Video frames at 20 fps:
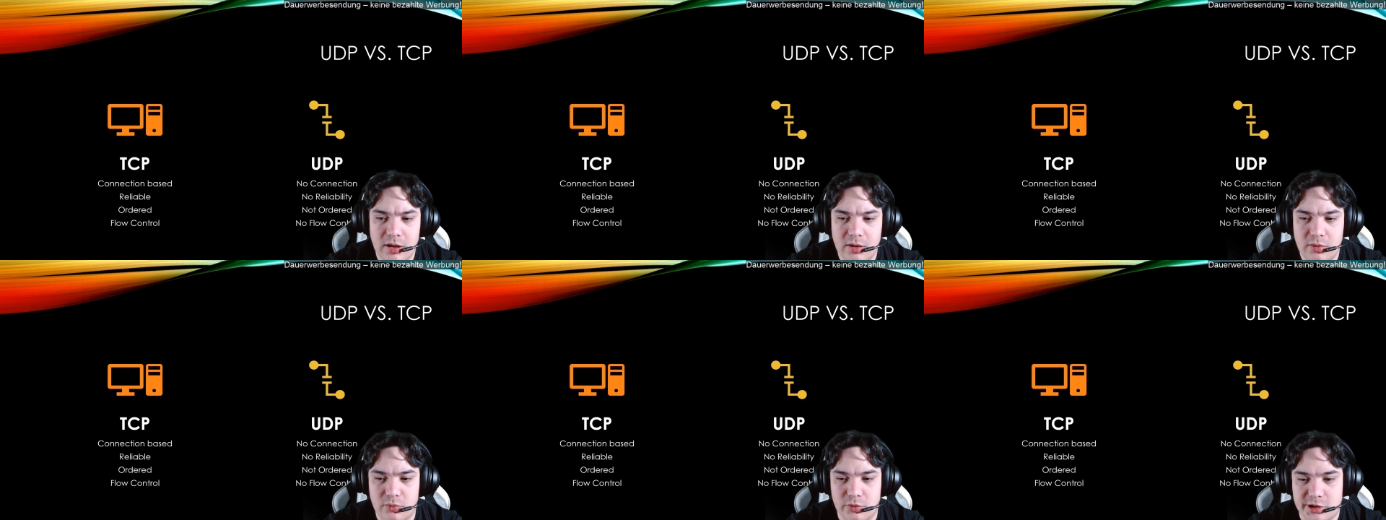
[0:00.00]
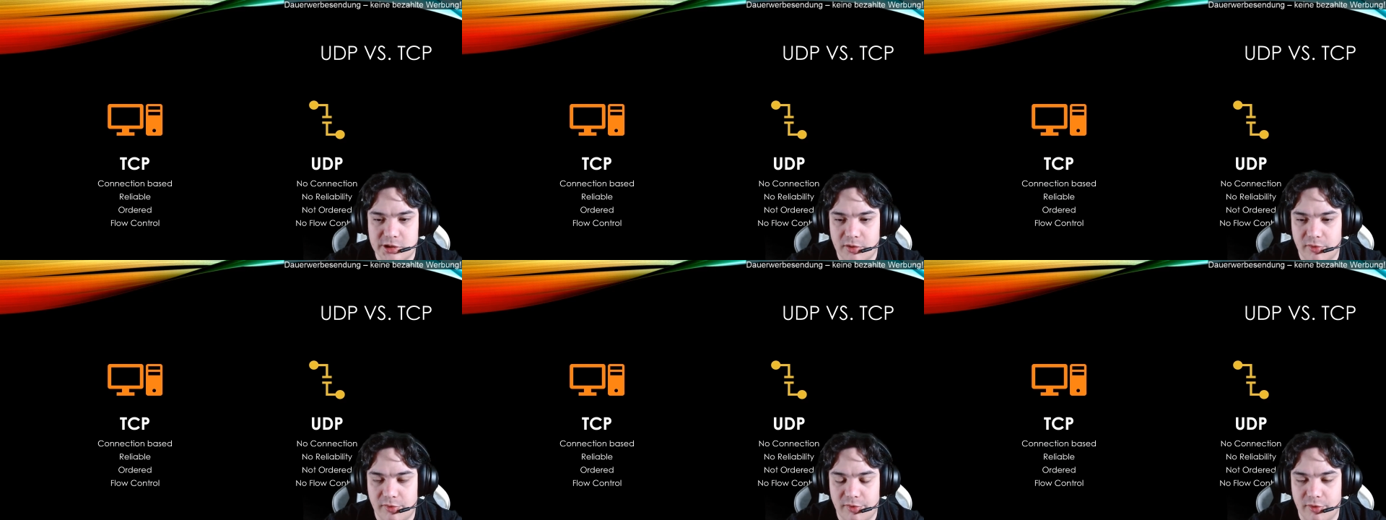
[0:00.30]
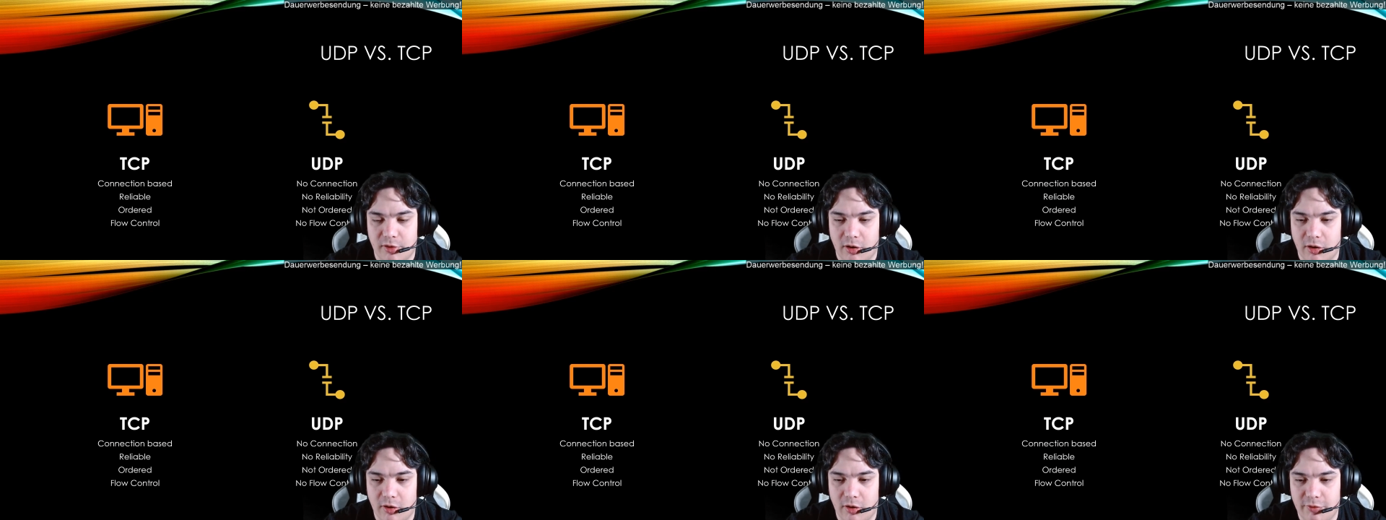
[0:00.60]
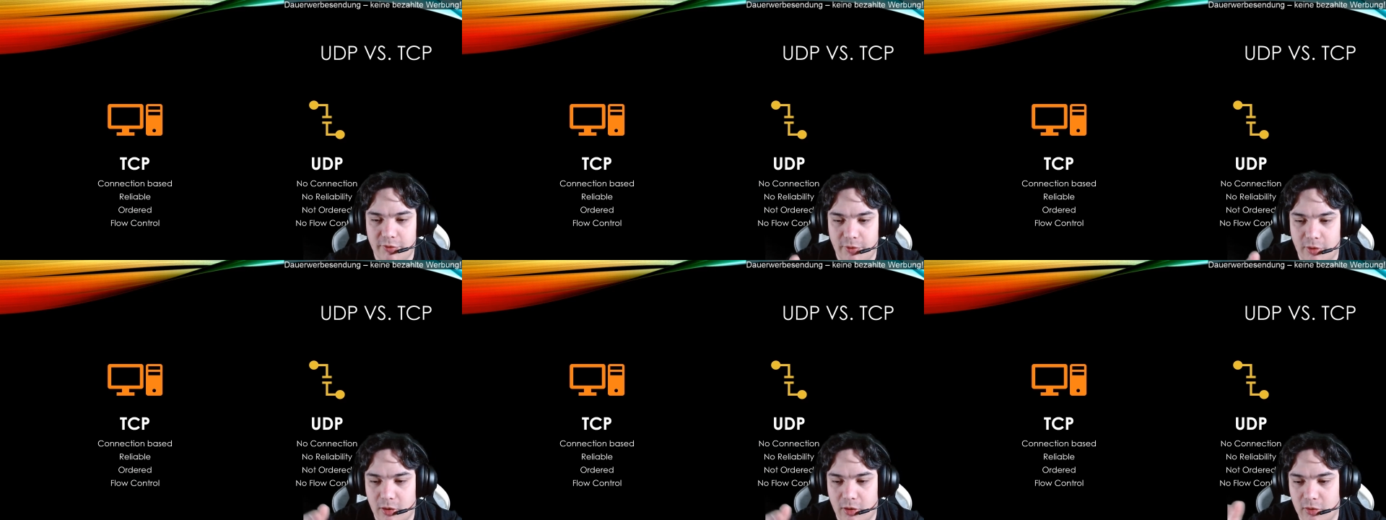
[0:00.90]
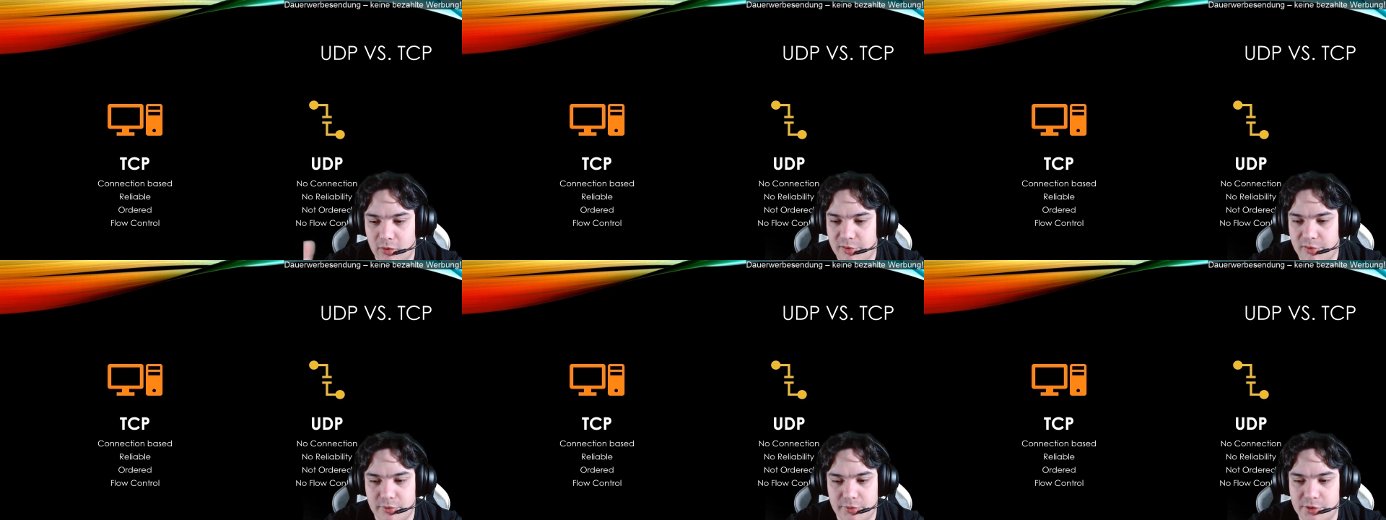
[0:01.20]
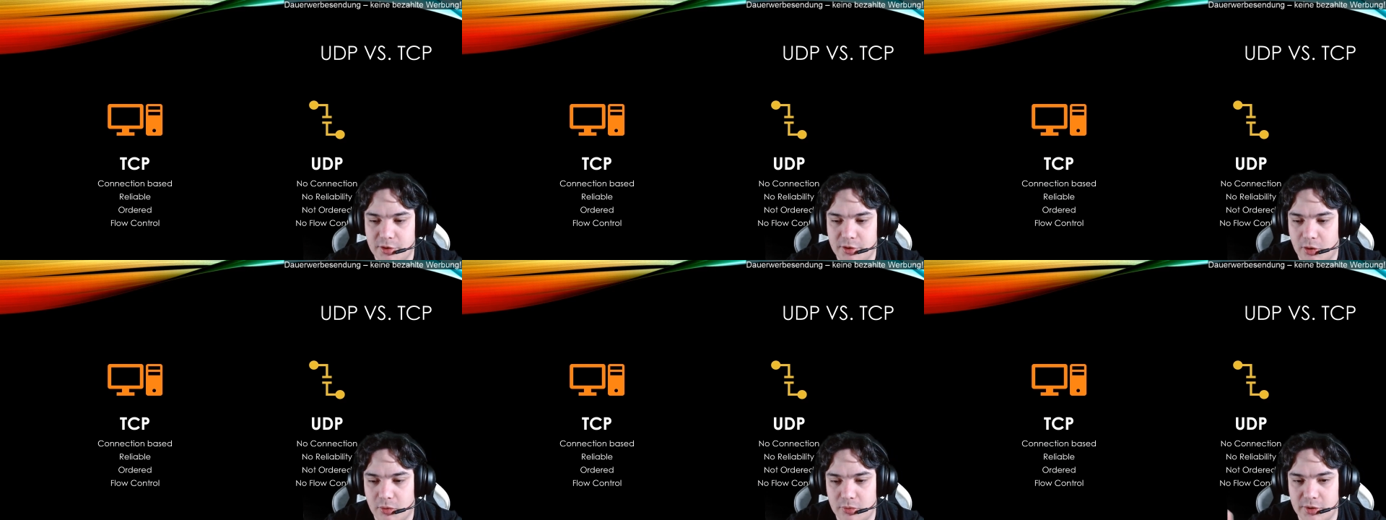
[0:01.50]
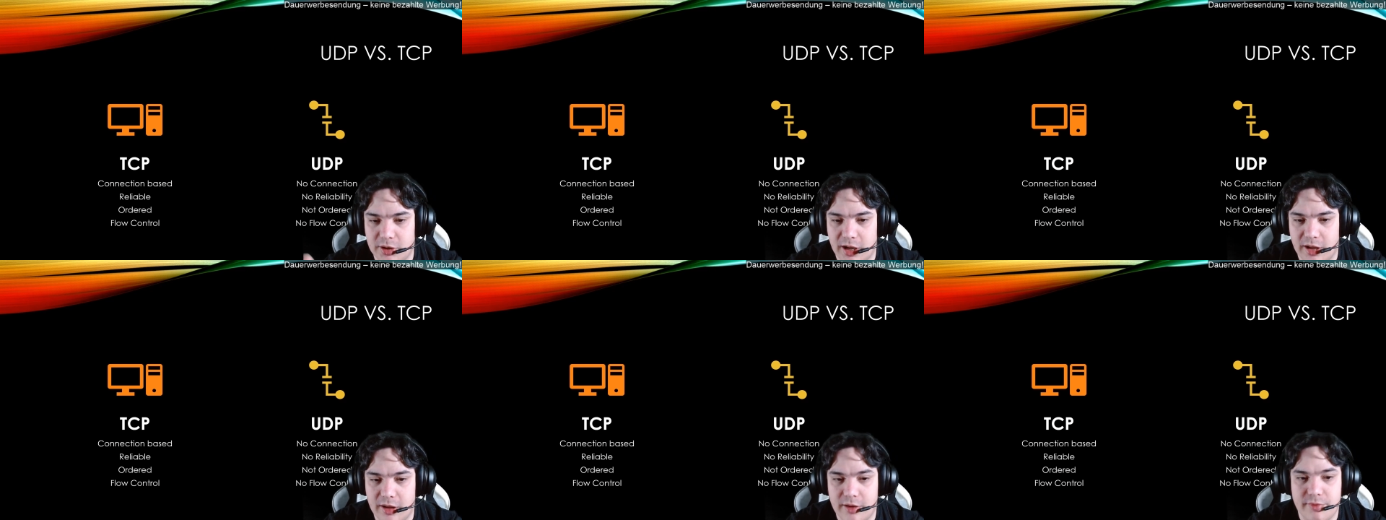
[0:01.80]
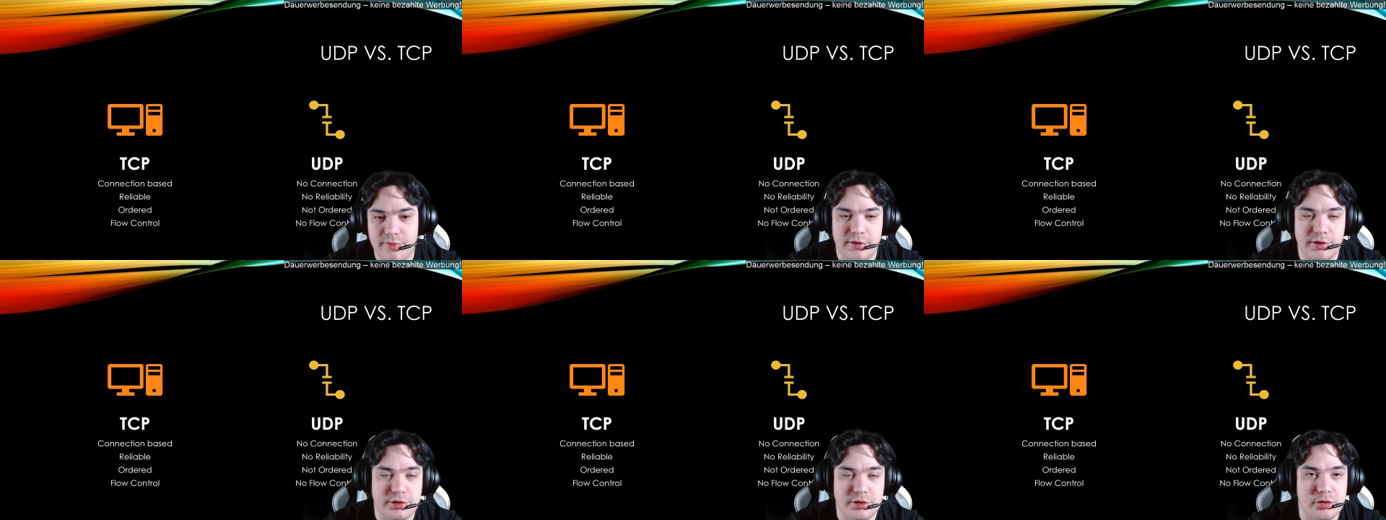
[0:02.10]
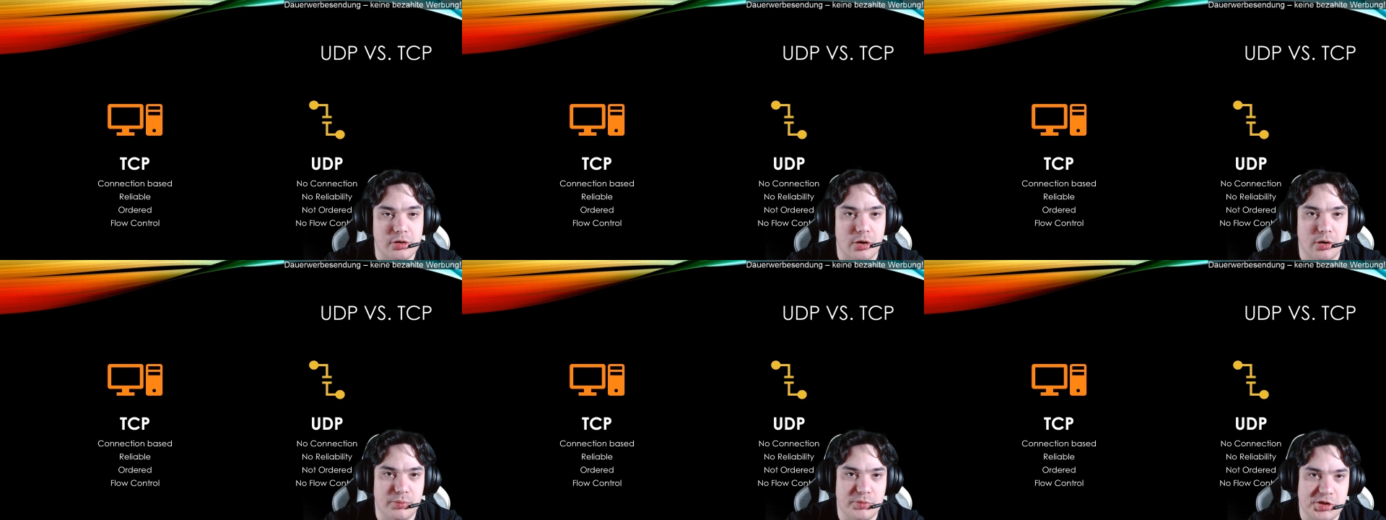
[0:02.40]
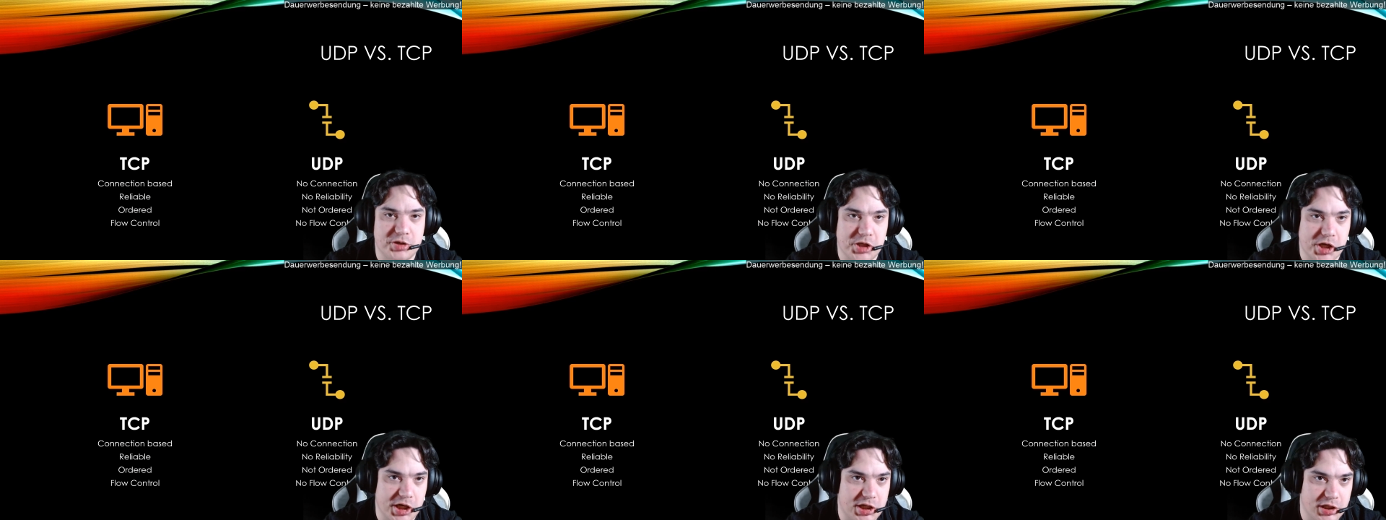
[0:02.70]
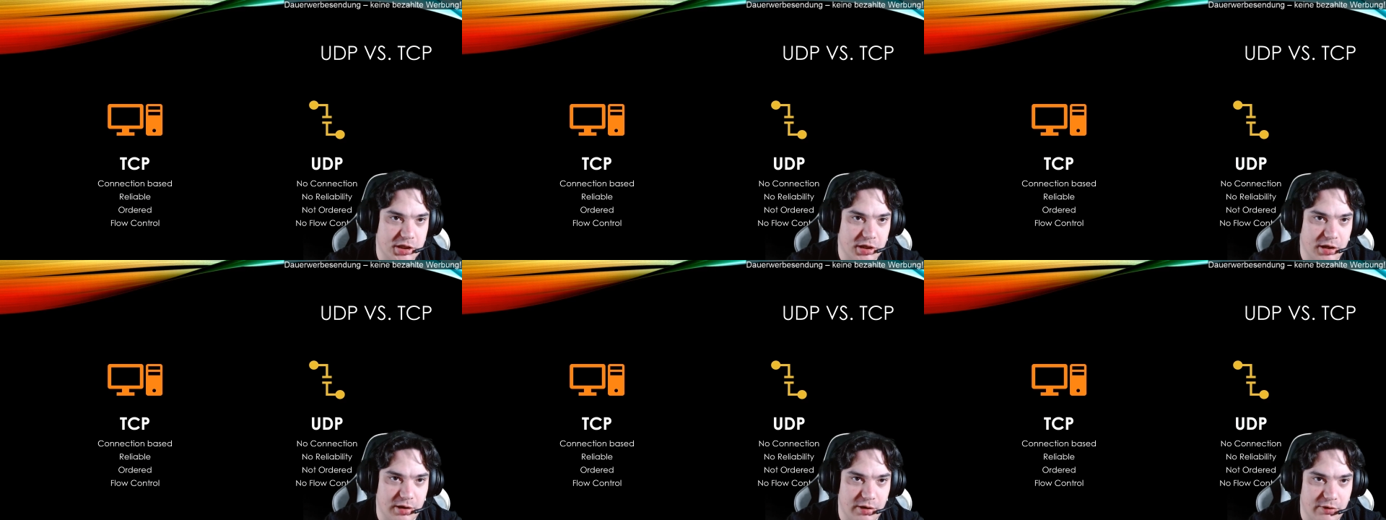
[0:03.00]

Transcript: which is also known as the term jitter,